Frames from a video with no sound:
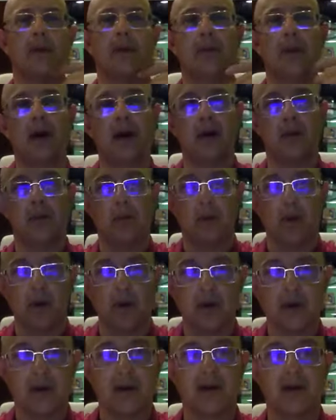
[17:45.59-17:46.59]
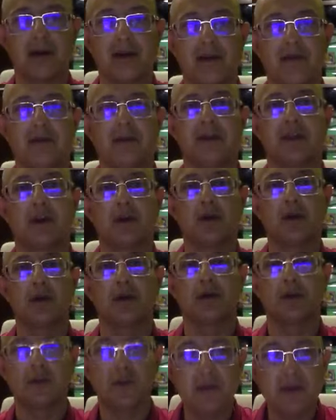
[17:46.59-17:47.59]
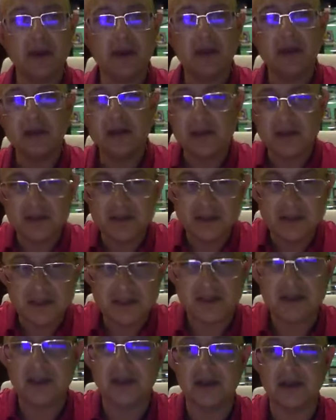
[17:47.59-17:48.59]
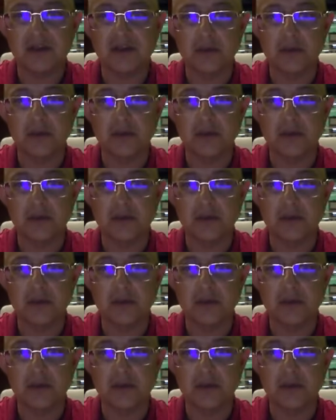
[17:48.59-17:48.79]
Mac Pro, with a huge screen, and he's sitting in